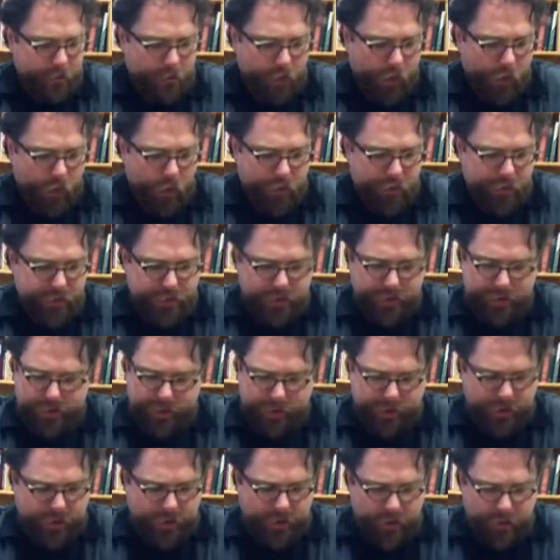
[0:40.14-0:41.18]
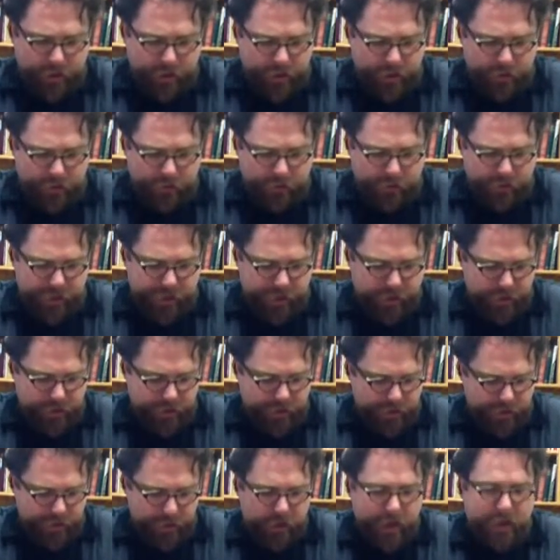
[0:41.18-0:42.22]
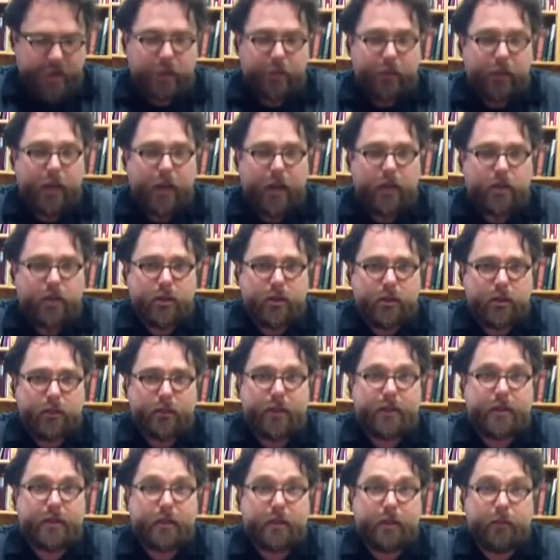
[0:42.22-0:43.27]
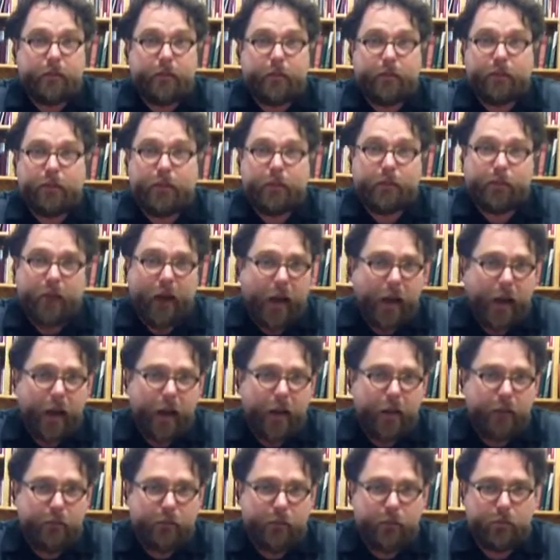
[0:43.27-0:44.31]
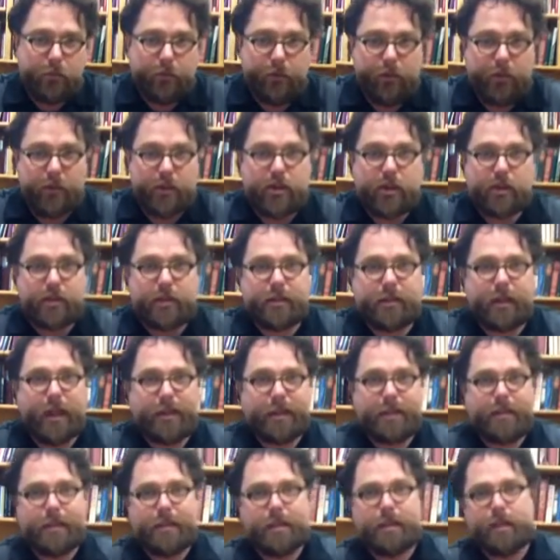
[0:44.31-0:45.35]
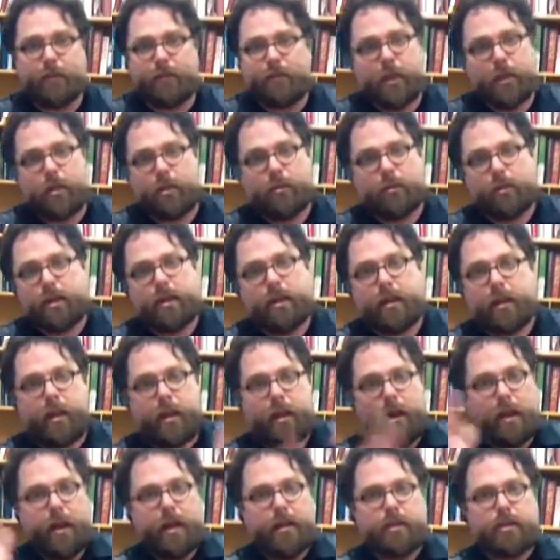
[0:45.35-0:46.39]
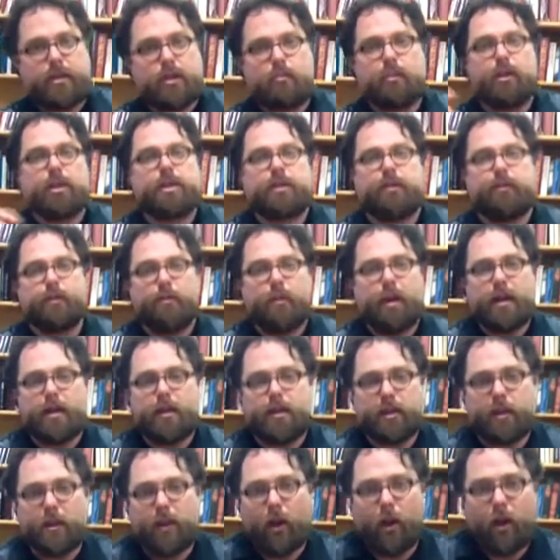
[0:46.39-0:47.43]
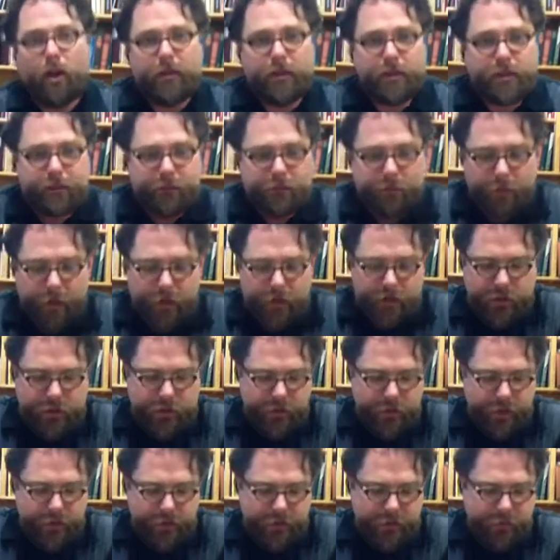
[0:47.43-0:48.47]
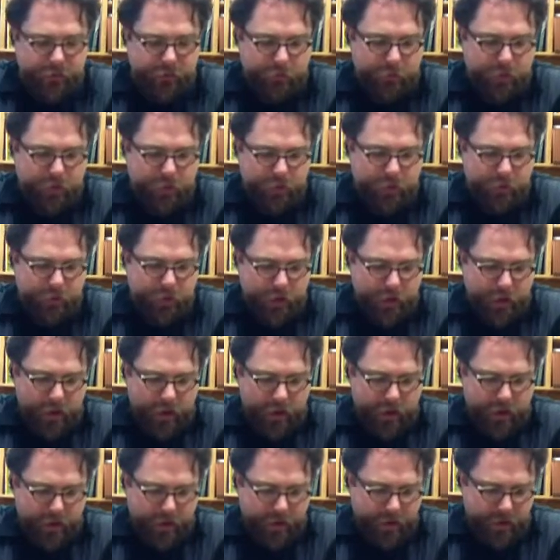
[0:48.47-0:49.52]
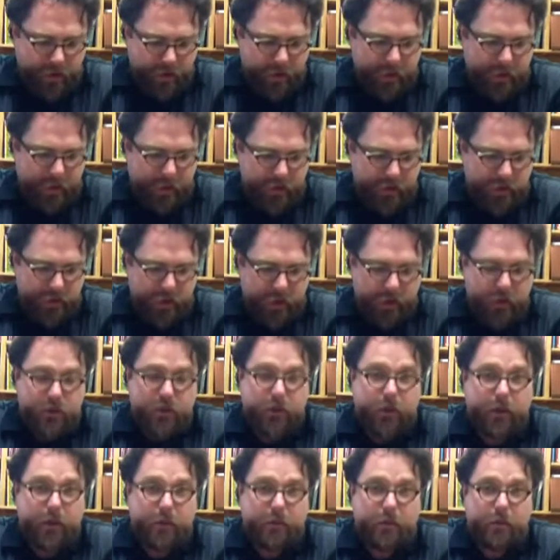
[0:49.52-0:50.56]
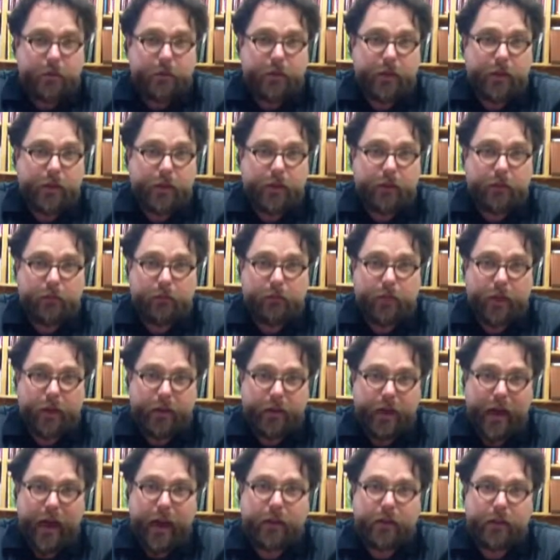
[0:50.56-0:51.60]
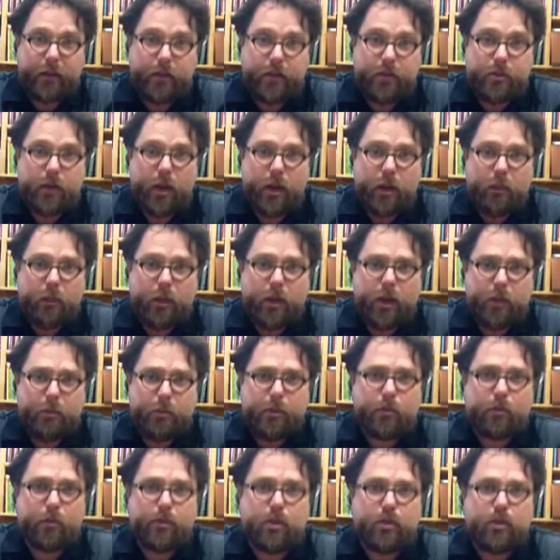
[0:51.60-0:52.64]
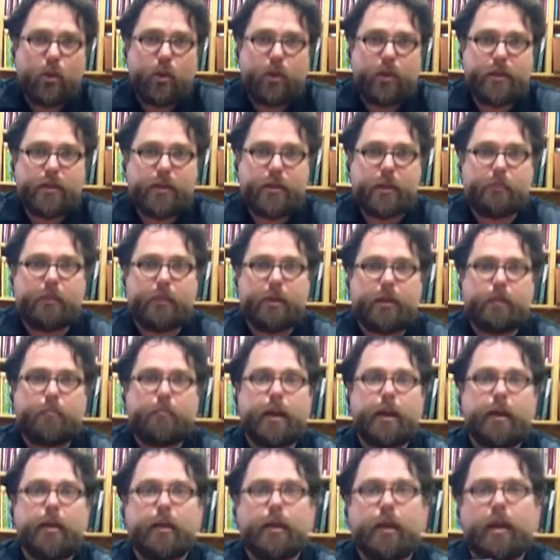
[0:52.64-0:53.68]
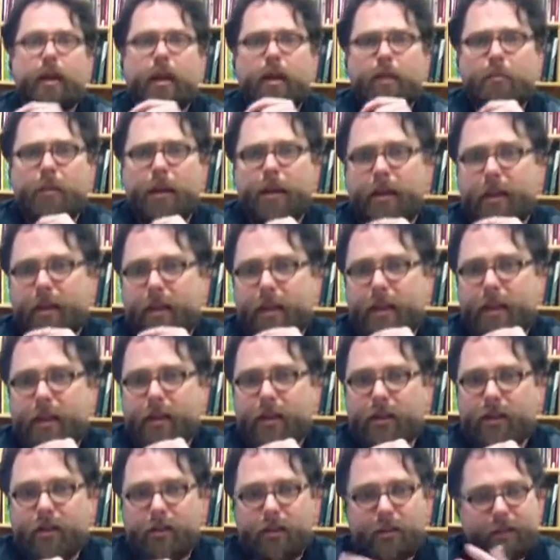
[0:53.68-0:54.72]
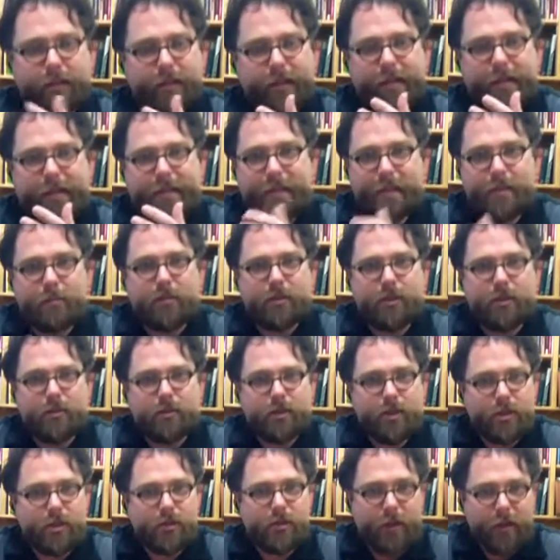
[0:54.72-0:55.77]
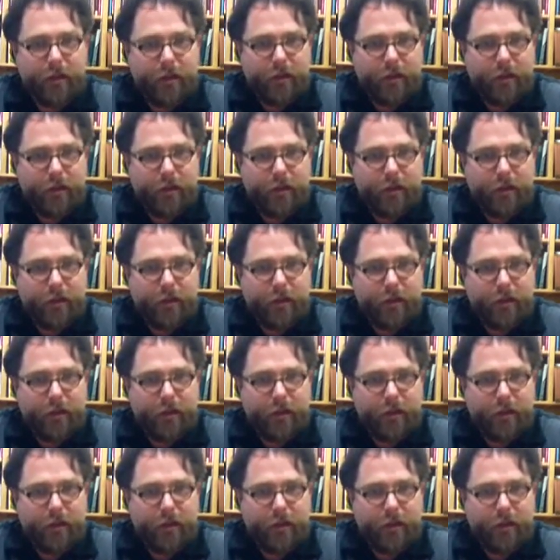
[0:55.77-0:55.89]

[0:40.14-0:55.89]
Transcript: all this, the classifications of 1855 with the revisions in 1973, it's too much information. And all this information, yes, information and education on something, and knowledge, will help you enjoy something better. But here, it seems to just